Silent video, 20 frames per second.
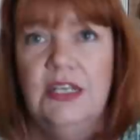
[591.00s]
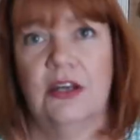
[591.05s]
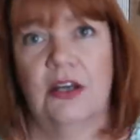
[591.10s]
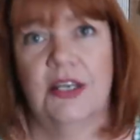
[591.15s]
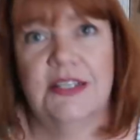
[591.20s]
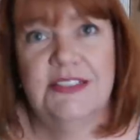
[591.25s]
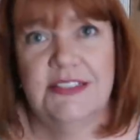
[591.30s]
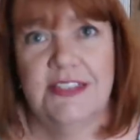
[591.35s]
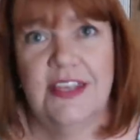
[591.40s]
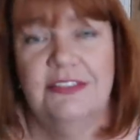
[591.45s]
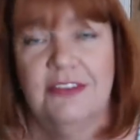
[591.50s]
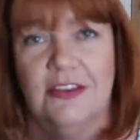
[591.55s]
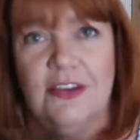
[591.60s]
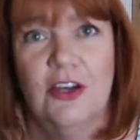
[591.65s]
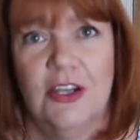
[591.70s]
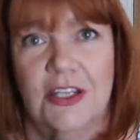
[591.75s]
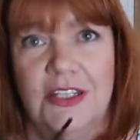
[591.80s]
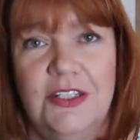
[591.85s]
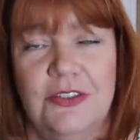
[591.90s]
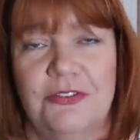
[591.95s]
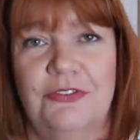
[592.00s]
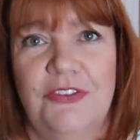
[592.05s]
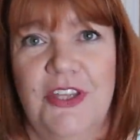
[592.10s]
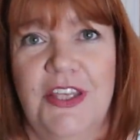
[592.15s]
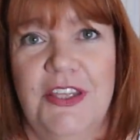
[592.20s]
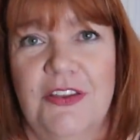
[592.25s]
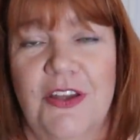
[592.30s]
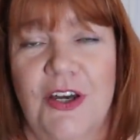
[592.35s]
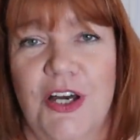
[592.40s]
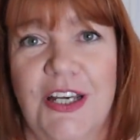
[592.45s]
nice. They're the kind of
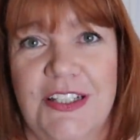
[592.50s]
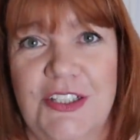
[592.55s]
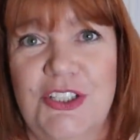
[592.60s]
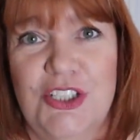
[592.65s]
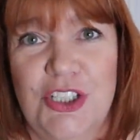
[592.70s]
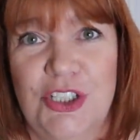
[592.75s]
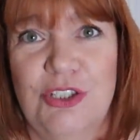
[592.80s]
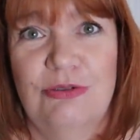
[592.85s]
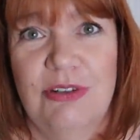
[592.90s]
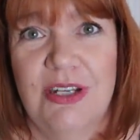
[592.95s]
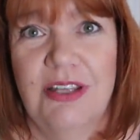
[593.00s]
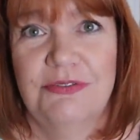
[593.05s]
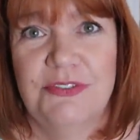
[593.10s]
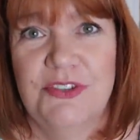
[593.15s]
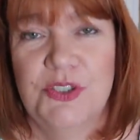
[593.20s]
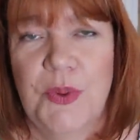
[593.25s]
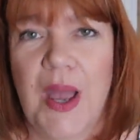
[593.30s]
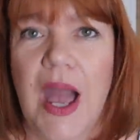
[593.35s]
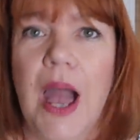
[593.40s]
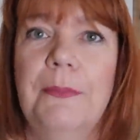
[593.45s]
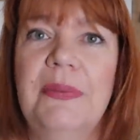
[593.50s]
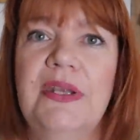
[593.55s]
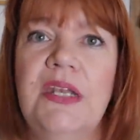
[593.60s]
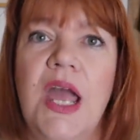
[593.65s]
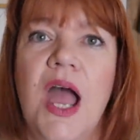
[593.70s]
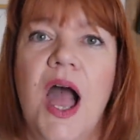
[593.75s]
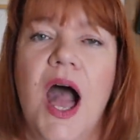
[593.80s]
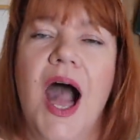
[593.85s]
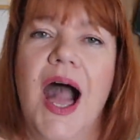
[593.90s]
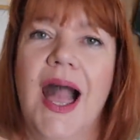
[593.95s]
thing that I do love to wear. I mean,
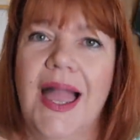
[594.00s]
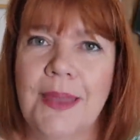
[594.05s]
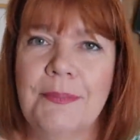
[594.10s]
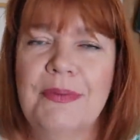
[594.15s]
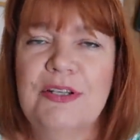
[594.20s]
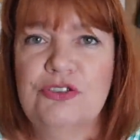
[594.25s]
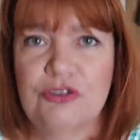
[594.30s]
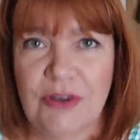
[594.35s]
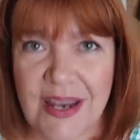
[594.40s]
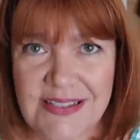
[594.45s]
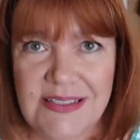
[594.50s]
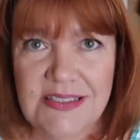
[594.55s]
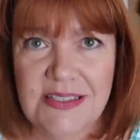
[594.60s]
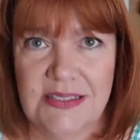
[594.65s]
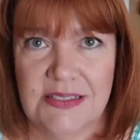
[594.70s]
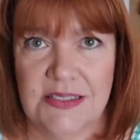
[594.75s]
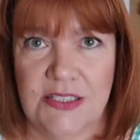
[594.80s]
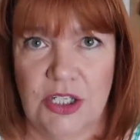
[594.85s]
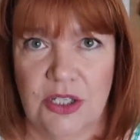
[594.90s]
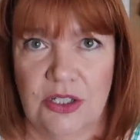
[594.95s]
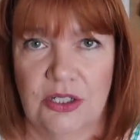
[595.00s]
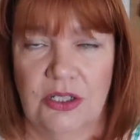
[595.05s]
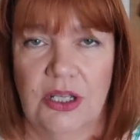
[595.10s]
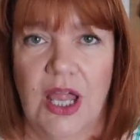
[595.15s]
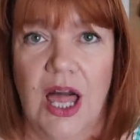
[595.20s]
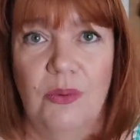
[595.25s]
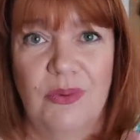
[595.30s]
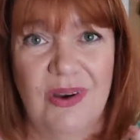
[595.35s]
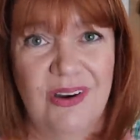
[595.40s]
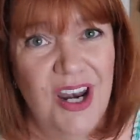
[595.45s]
I am a dresses girl.
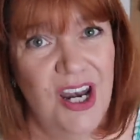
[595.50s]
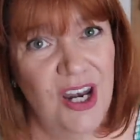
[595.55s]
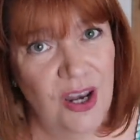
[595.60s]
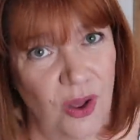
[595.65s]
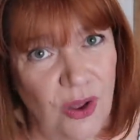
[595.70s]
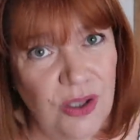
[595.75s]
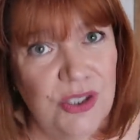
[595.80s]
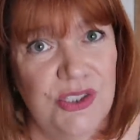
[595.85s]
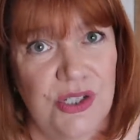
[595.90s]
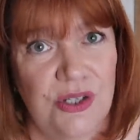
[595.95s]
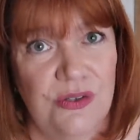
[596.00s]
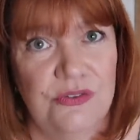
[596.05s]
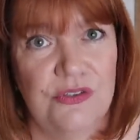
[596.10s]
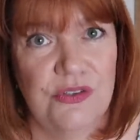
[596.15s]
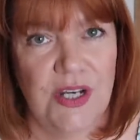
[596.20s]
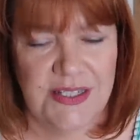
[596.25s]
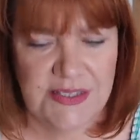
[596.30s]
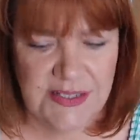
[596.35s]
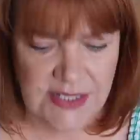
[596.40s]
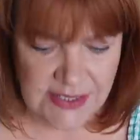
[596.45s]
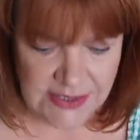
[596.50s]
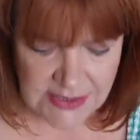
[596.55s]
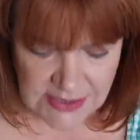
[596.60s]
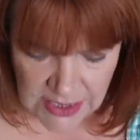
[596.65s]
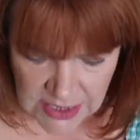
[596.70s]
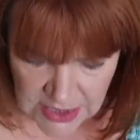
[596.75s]
I wear a lot of dresses.